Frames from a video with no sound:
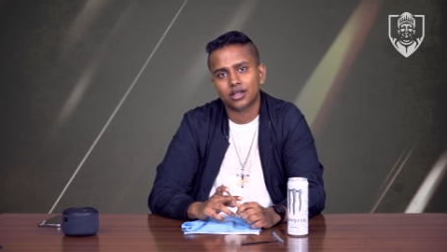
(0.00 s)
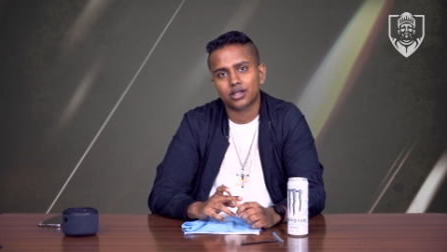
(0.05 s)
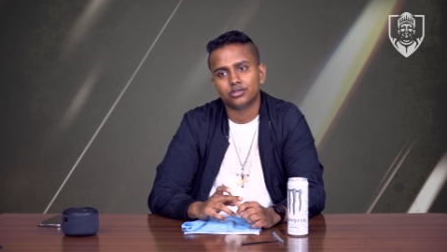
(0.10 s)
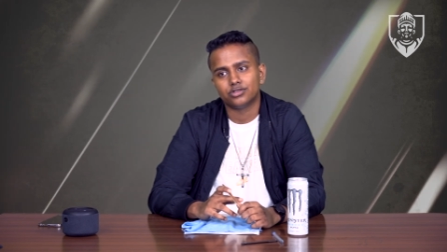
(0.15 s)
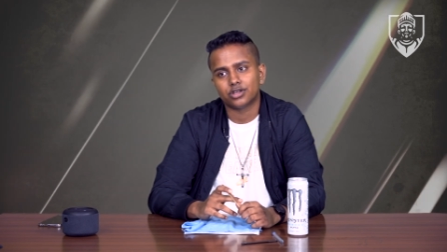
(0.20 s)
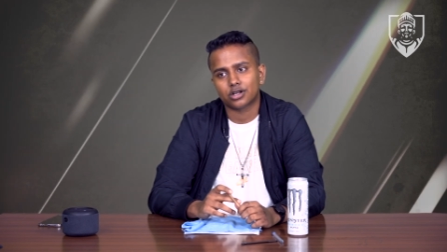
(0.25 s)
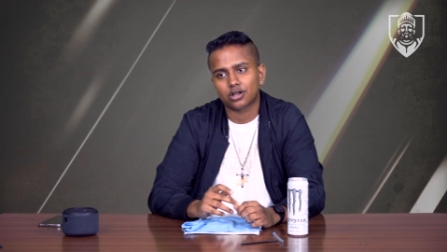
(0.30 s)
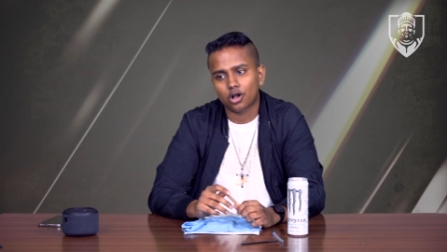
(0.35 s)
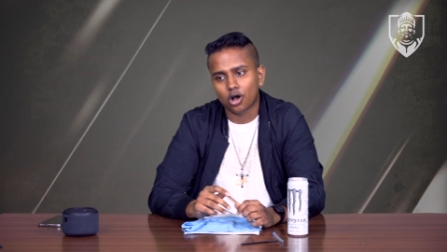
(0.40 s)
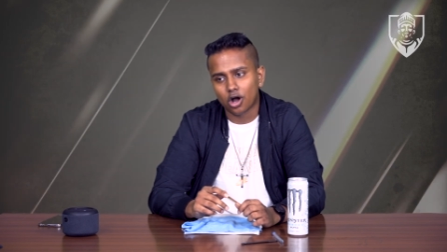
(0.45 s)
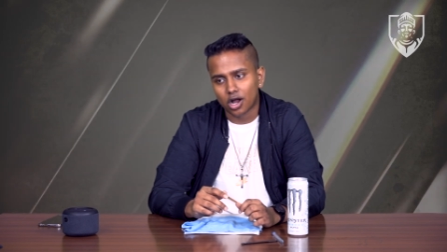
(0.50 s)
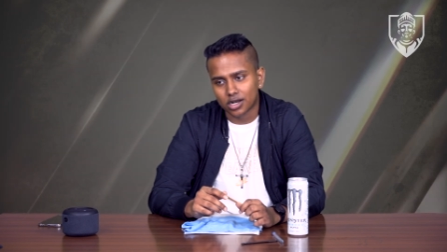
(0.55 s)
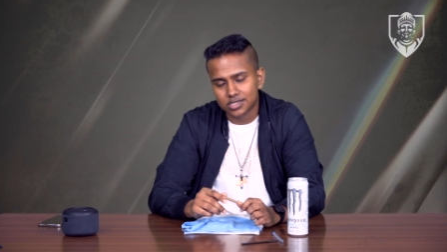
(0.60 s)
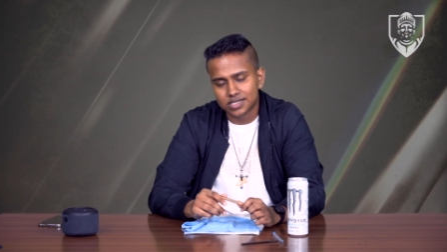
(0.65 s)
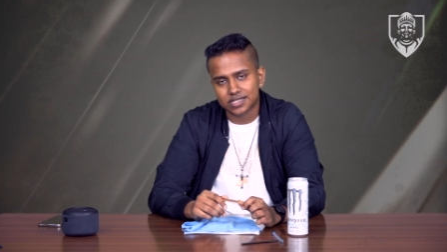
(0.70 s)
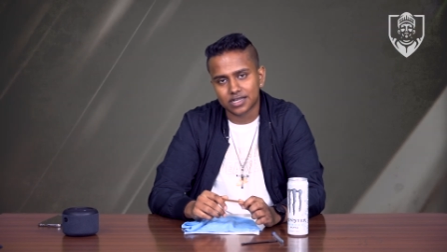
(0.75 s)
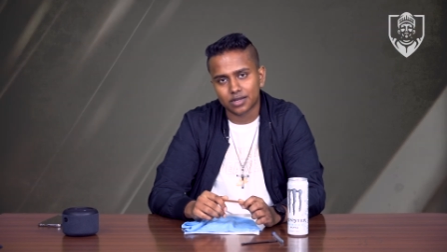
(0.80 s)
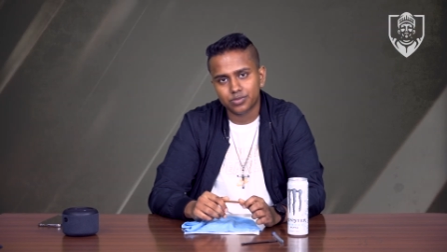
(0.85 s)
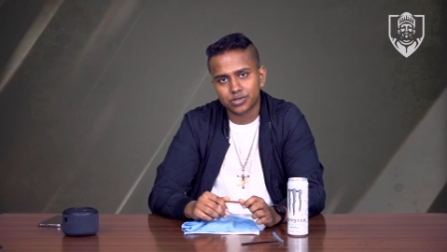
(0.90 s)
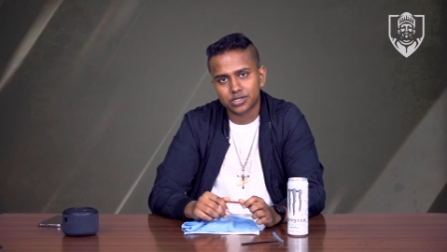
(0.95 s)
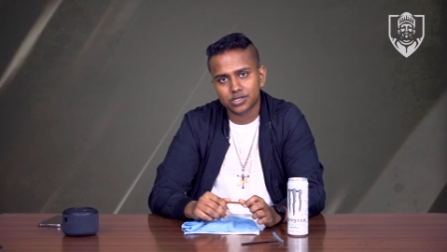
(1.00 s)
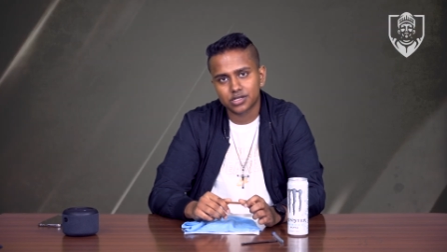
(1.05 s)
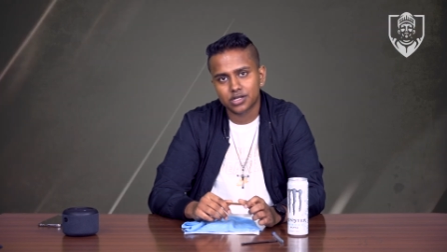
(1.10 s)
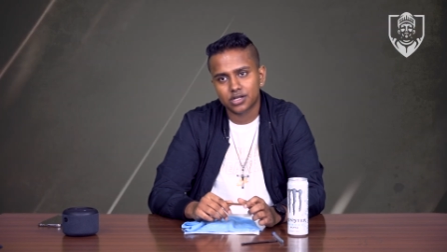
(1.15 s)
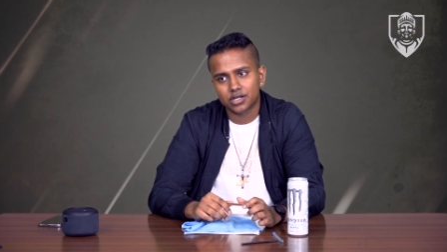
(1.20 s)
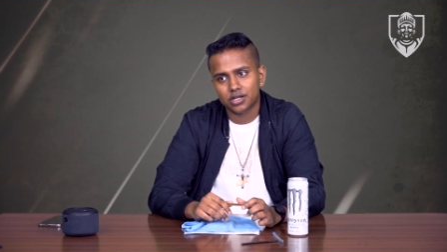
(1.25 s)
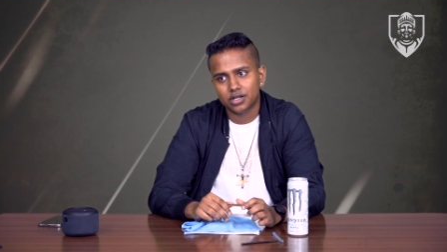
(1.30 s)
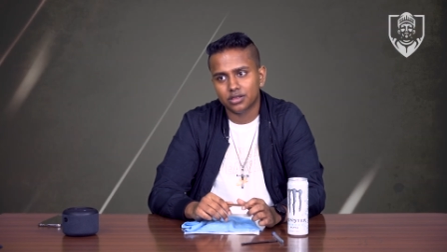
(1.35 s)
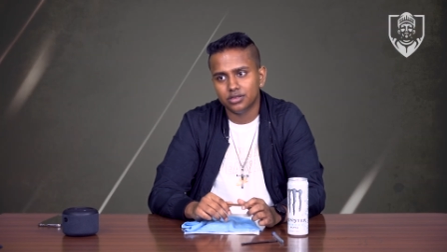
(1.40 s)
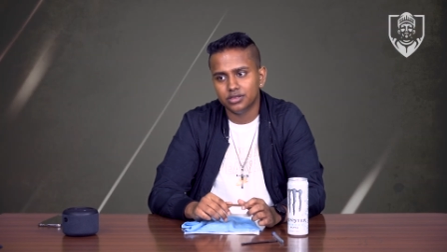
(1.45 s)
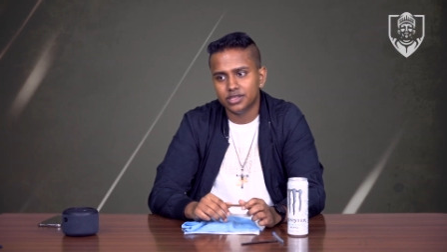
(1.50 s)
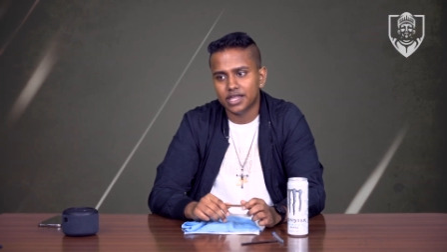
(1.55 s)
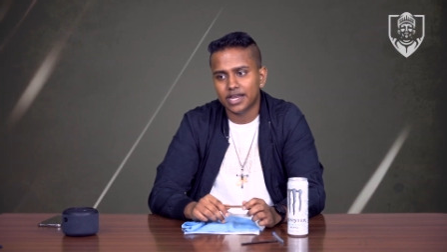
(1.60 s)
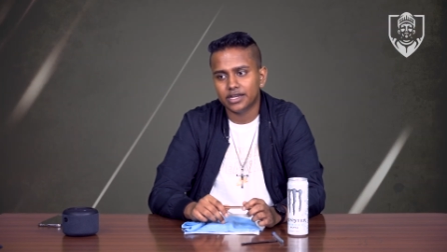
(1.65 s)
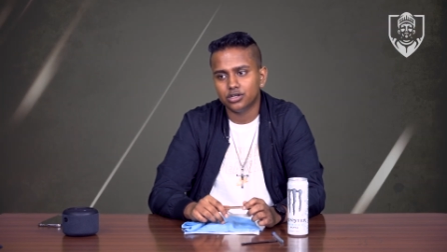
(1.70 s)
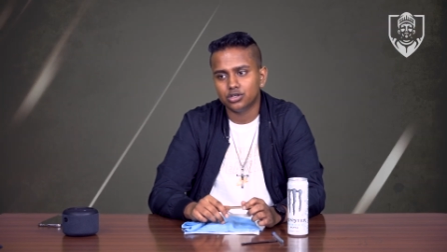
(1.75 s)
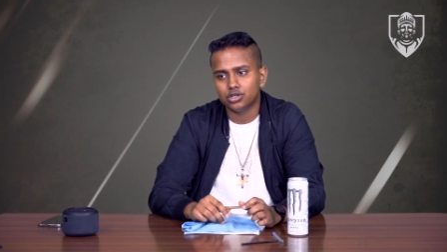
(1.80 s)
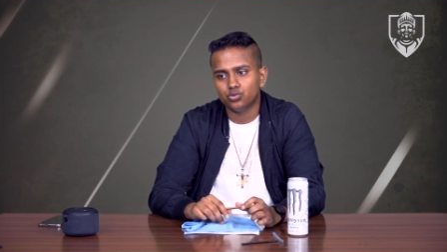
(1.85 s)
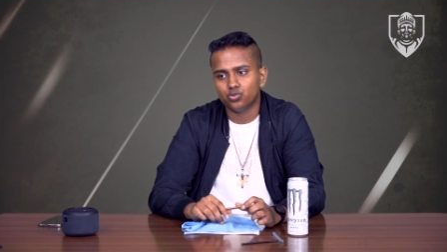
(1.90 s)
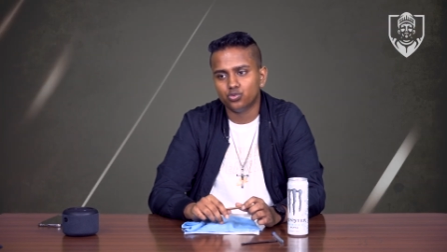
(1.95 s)
the concept
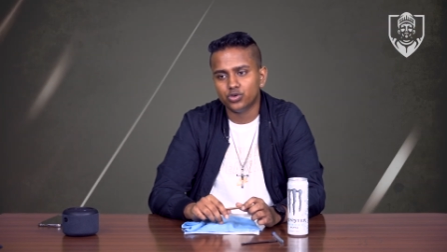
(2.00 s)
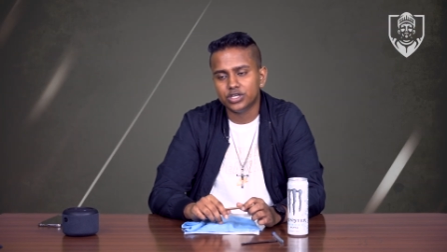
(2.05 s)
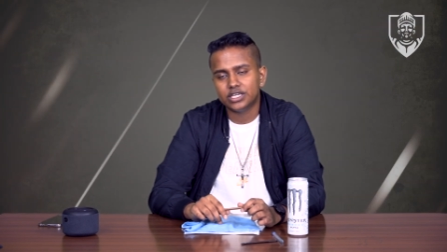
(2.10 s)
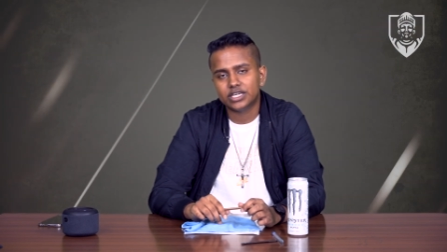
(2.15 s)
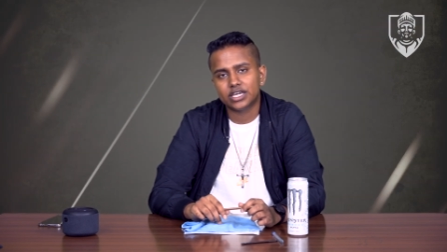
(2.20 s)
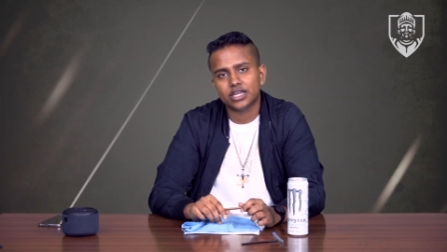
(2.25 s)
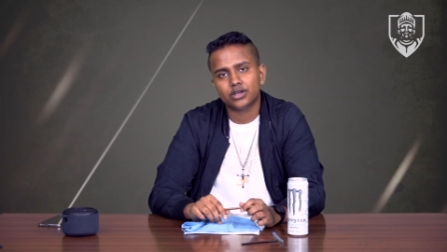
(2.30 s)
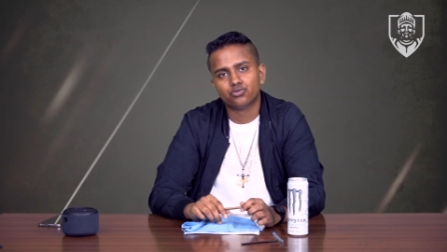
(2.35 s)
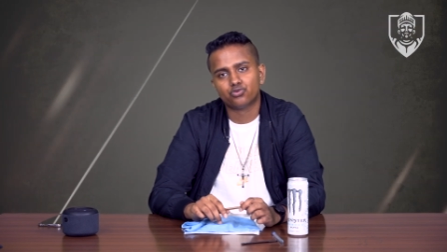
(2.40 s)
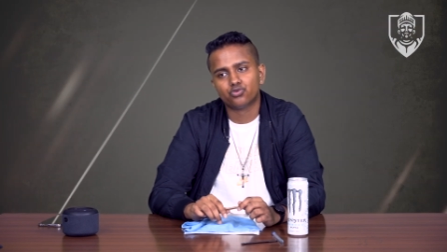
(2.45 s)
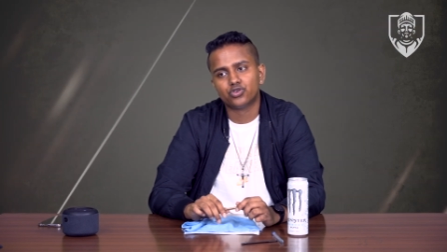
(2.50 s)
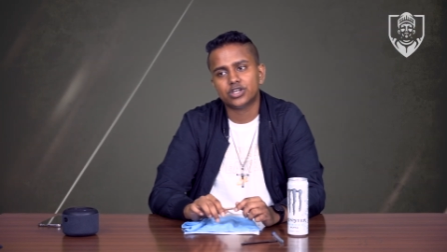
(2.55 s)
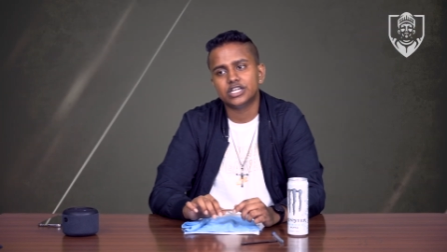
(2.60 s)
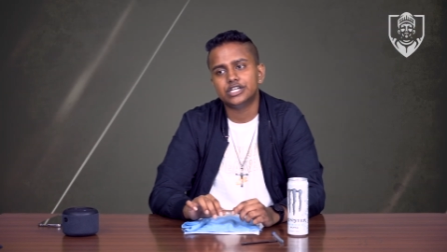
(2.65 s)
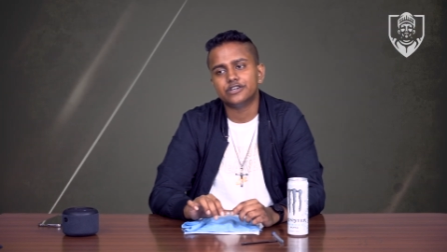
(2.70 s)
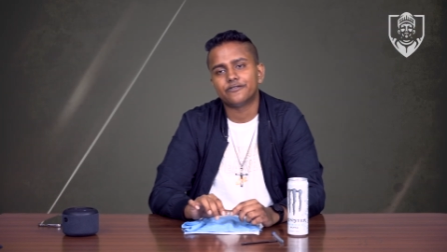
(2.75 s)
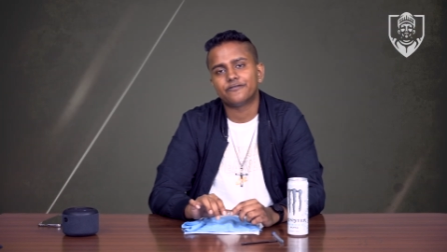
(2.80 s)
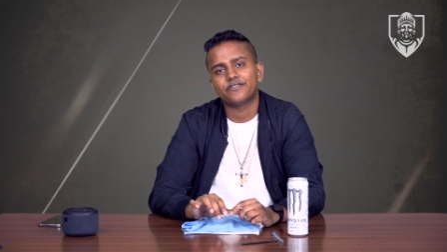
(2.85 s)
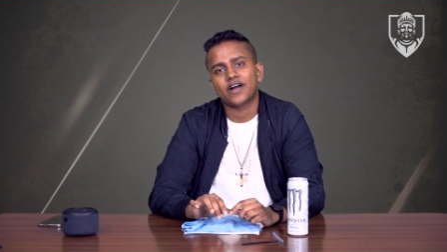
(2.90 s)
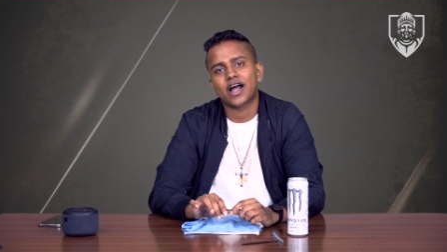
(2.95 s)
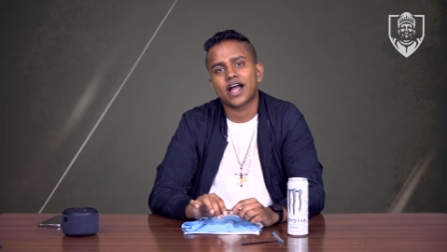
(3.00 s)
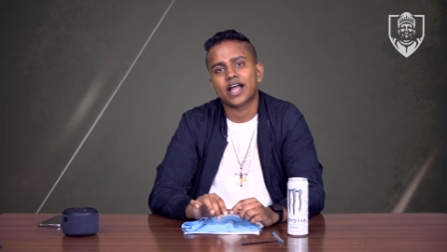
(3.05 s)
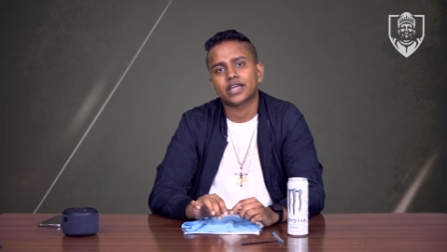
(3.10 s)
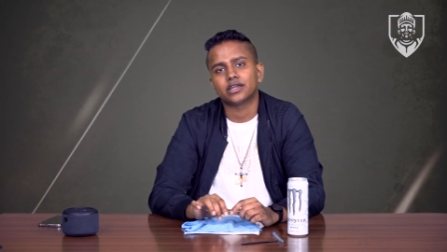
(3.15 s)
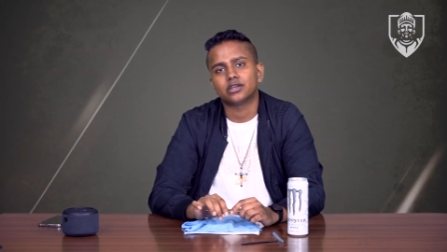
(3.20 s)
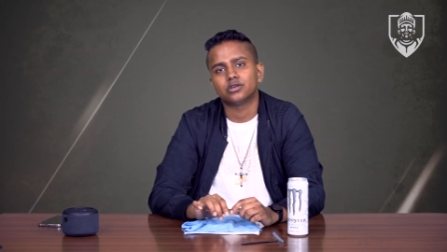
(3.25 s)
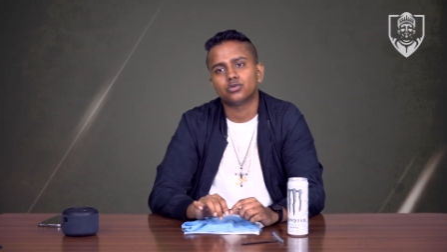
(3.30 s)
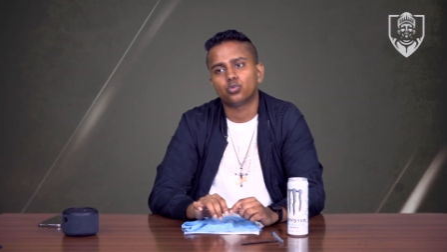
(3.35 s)
that we can redefine